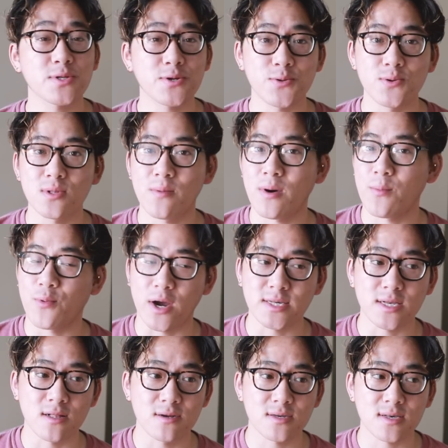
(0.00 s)
really cool about Bright
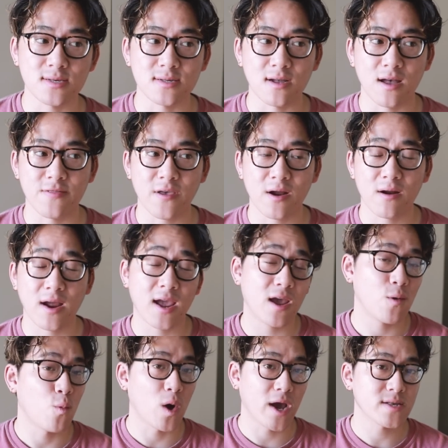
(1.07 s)
Cellars is that they're
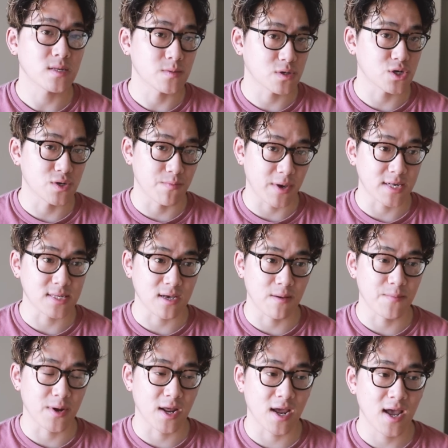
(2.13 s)
a wine subscription-based
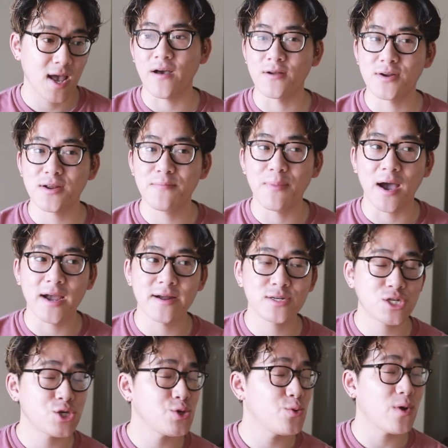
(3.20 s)
company founded by
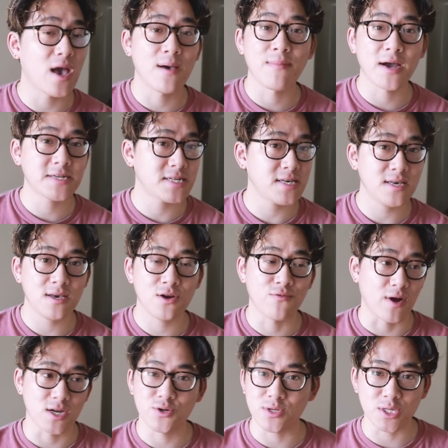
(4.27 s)
two MIT
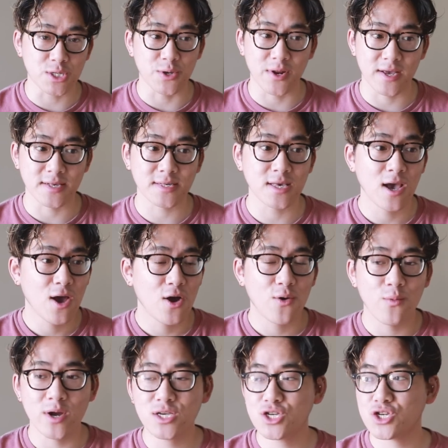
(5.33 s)
graduate students,
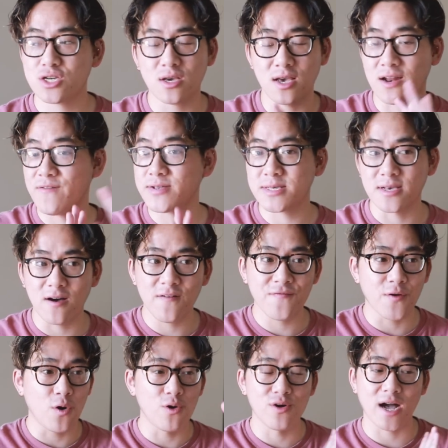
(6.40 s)
which in of itself, the
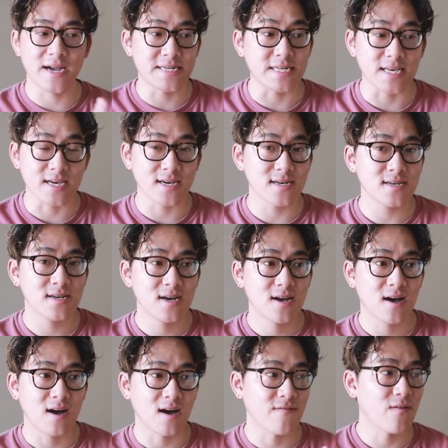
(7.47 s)
whole idea
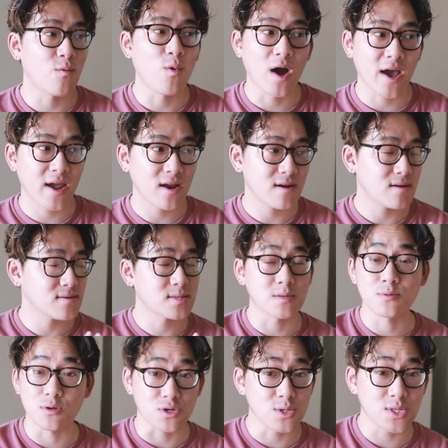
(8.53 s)
of a wine
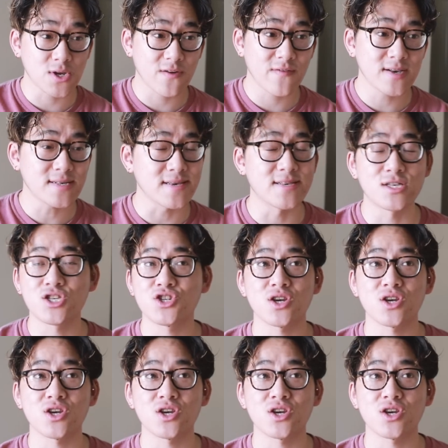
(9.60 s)
subscription service is